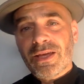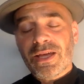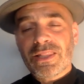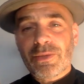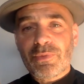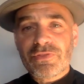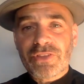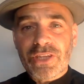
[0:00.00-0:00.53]
And
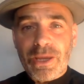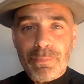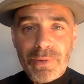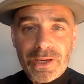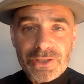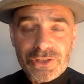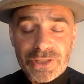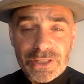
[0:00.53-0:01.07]
then we've done that
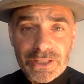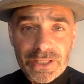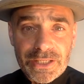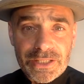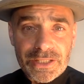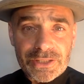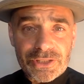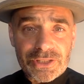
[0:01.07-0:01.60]
pacing and
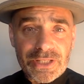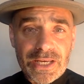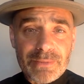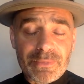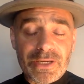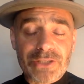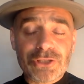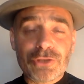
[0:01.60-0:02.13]
leading
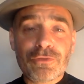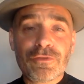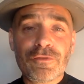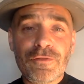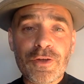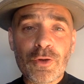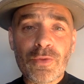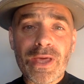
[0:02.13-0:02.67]
statement. As you
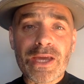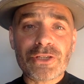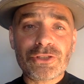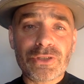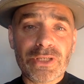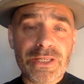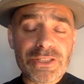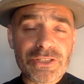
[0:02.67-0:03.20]
feel that, as
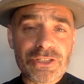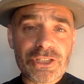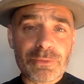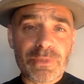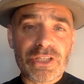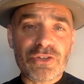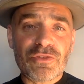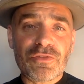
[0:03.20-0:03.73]
you listen to
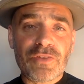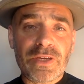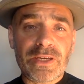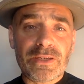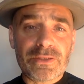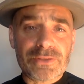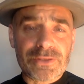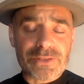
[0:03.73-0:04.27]
me, your
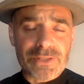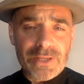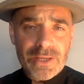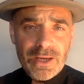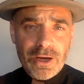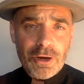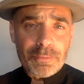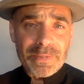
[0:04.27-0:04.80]
fingers
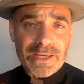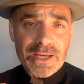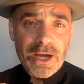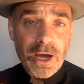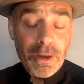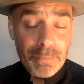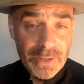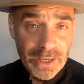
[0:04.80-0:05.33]
are
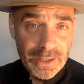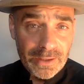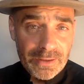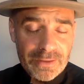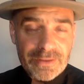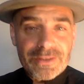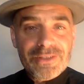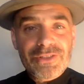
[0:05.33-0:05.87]

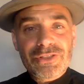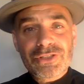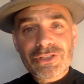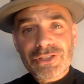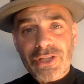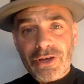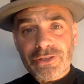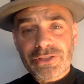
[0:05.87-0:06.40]
becoming
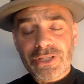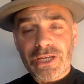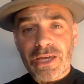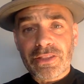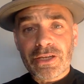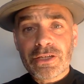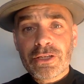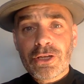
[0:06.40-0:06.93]
stuck
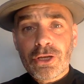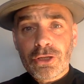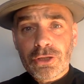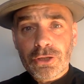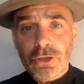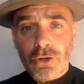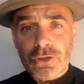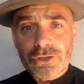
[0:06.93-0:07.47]
together,
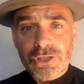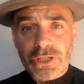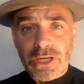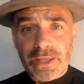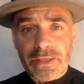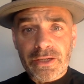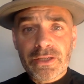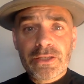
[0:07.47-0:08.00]
locked
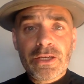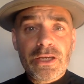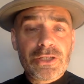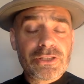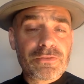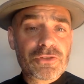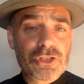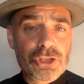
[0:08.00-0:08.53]
together,
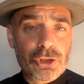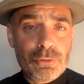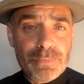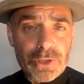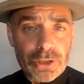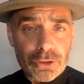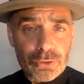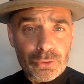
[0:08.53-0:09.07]
as if
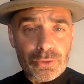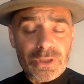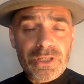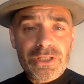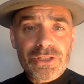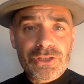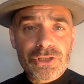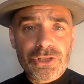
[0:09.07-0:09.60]

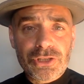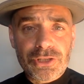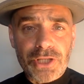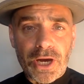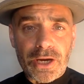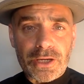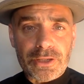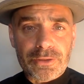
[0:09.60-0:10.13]
superglued,
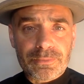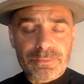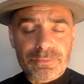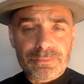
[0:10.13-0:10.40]
stuck.